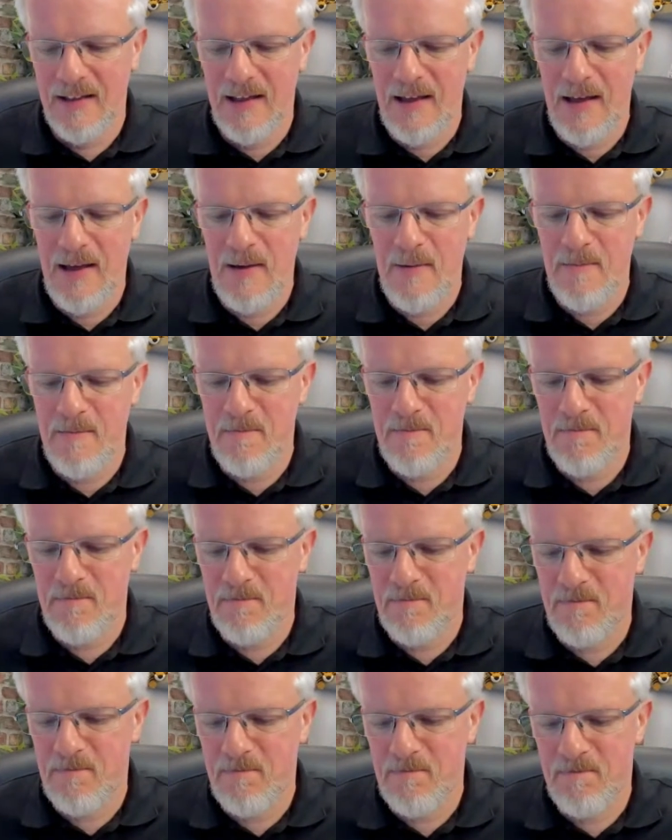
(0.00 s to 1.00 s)

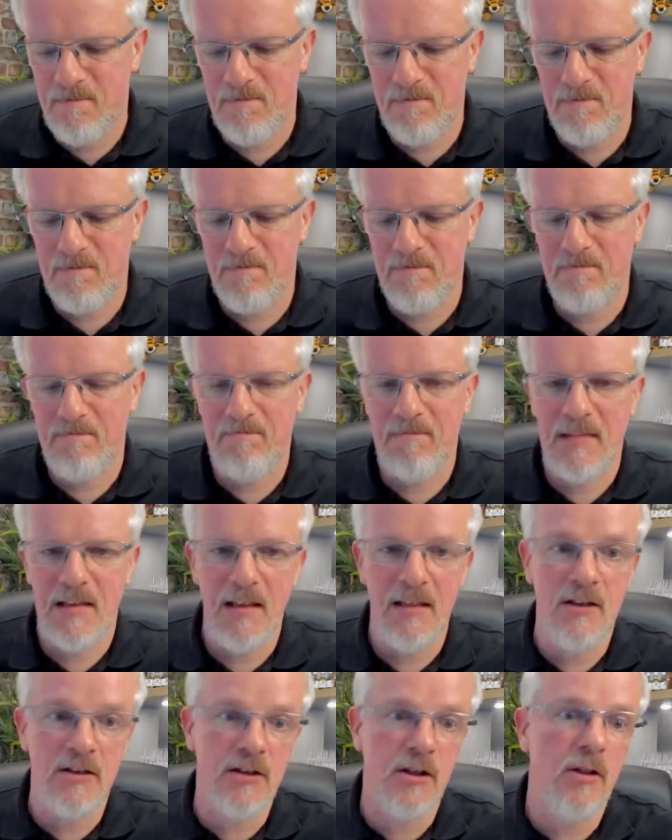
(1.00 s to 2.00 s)

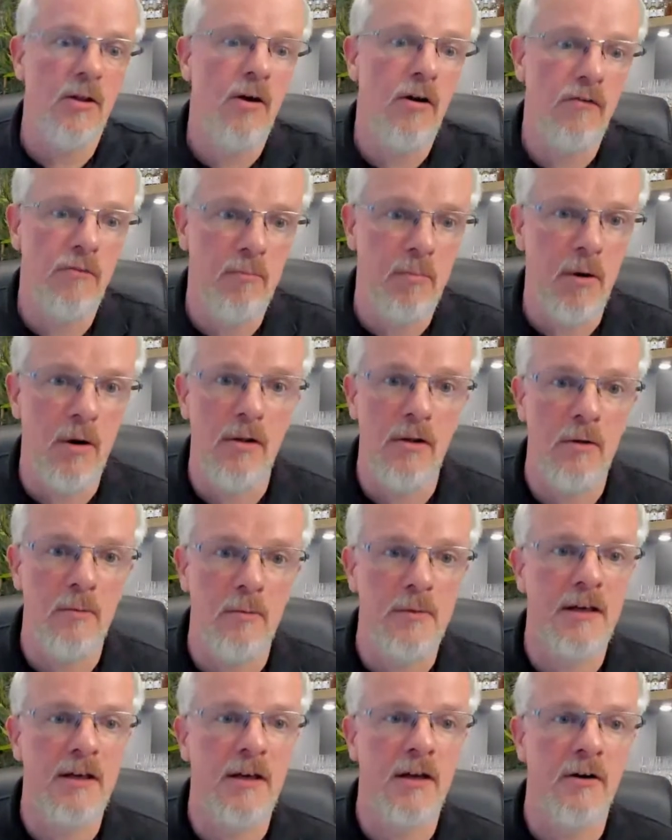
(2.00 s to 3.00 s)
There's a lot of bottle
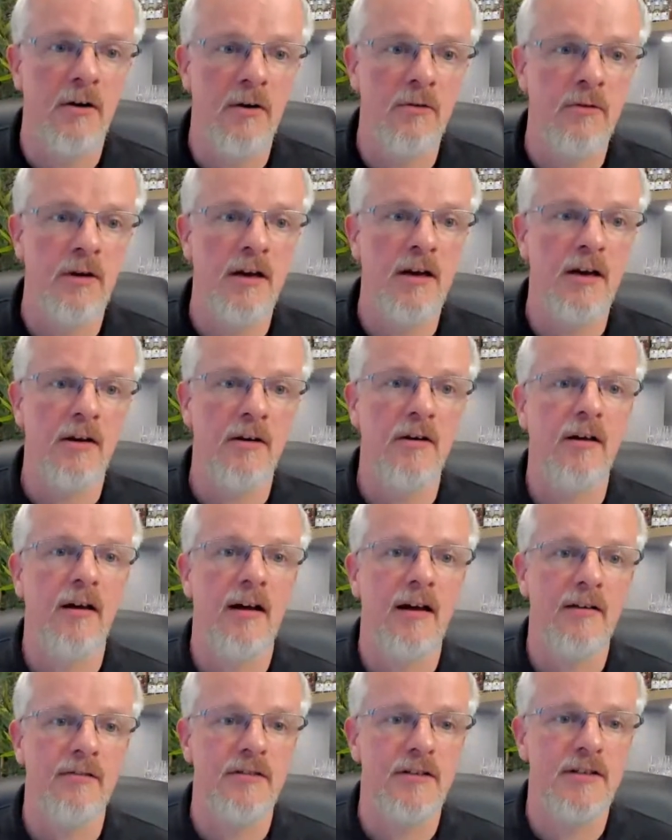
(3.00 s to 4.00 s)
opening going on right now, I
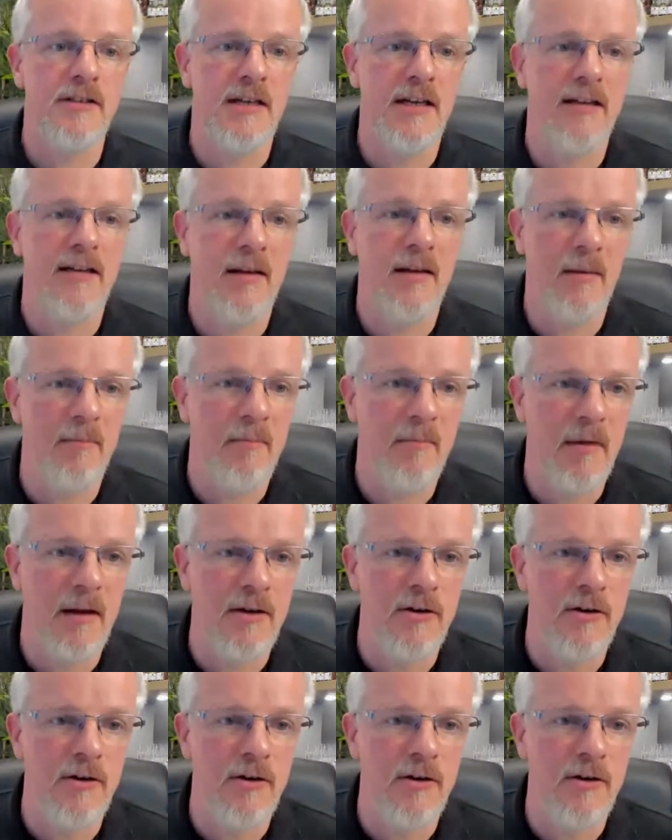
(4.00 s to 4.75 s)
have to say, Tim, and